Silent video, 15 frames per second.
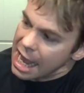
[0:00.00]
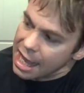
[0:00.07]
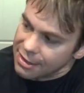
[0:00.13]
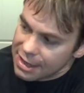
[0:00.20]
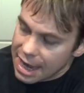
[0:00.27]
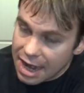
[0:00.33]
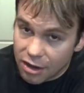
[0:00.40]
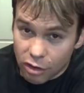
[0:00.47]

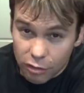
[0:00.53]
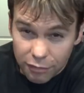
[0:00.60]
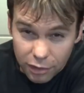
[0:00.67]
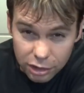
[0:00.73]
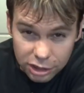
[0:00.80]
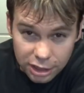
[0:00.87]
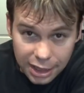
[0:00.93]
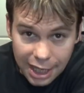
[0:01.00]
The Arrow
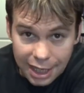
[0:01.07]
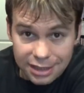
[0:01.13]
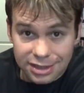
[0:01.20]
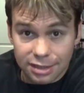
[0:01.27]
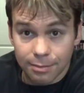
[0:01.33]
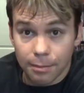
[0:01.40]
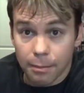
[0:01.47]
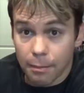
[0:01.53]
version has
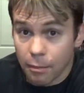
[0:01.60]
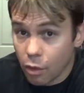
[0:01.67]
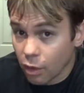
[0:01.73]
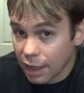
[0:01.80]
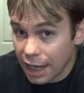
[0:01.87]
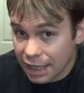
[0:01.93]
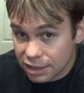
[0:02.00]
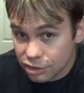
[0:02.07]
some
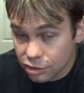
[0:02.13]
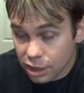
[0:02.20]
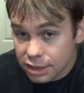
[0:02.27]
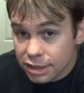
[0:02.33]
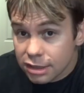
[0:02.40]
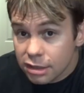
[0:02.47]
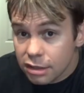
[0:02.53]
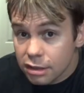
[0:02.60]
more
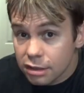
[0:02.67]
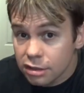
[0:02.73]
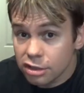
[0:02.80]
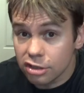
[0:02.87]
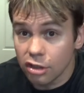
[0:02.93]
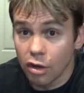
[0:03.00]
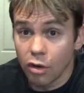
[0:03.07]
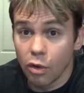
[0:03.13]
extras,
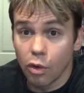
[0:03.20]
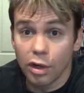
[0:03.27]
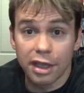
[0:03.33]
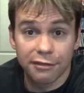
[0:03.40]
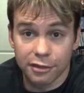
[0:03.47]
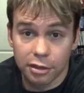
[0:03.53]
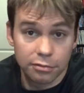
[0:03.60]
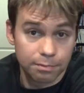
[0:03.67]
so
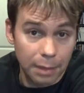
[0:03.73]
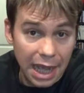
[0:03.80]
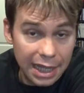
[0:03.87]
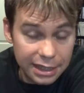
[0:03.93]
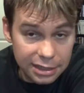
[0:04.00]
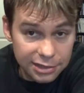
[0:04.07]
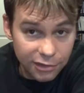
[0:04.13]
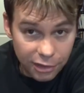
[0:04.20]
if you're
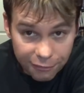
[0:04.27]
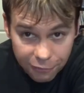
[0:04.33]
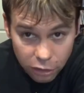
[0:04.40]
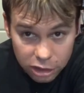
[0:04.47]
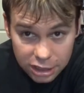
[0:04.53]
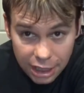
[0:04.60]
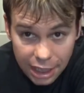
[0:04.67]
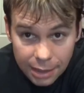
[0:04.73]
buying this for the
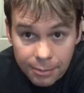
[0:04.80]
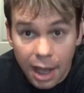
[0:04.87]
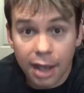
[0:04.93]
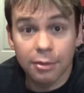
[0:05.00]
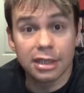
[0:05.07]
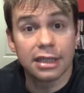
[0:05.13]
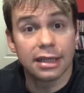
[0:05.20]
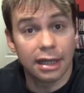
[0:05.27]
first time, I
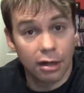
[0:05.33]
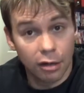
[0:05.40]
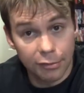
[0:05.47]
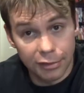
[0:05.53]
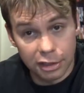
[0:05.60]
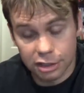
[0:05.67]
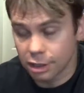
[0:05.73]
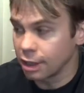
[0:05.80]
would get the Arrow
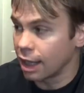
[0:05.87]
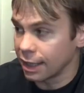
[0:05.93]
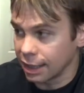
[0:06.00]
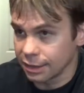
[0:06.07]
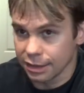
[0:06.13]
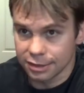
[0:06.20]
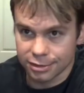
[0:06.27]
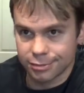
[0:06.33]
version. I
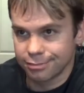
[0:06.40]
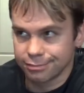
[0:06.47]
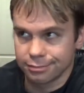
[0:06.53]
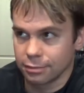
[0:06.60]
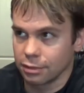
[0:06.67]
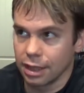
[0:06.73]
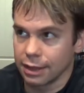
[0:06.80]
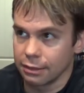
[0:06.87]
got this
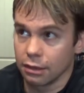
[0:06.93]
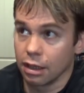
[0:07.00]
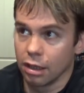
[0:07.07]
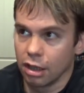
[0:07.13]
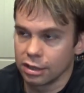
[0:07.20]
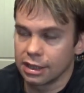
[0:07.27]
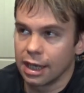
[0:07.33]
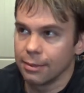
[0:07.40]
like a
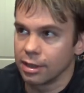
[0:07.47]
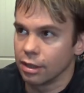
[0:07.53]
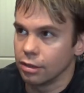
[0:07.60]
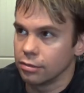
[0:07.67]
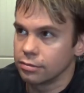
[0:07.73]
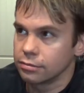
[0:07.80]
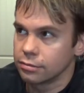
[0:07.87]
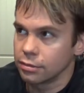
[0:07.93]
long time
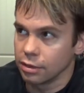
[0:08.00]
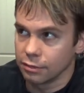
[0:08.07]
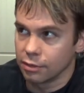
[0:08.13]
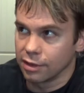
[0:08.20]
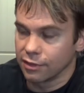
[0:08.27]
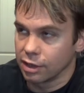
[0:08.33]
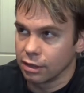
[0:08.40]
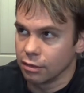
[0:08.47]
ago, or
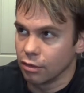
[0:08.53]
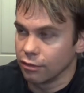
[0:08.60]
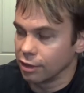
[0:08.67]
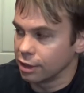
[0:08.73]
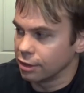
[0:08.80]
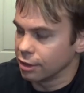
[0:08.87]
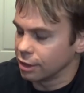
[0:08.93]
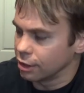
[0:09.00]
whatever, over
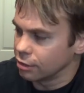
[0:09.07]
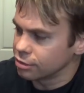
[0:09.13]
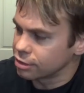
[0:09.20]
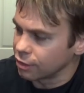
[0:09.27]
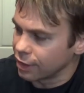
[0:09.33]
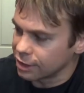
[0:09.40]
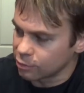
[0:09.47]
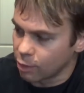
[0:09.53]
a year ago,
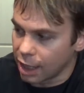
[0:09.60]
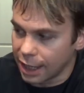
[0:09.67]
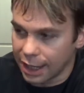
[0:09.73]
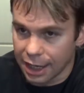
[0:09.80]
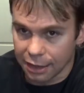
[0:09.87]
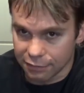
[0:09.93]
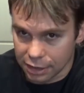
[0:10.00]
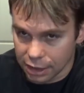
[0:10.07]
so that's why I
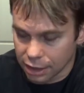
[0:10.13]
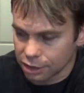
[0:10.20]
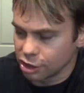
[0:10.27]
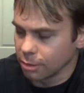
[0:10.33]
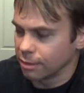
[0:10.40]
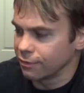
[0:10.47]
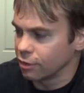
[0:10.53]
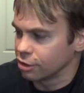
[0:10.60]
have the
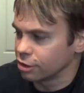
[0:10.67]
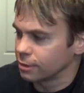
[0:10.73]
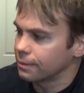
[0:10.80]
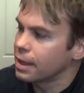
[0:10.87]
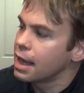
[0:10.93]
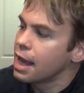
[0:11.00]
German version.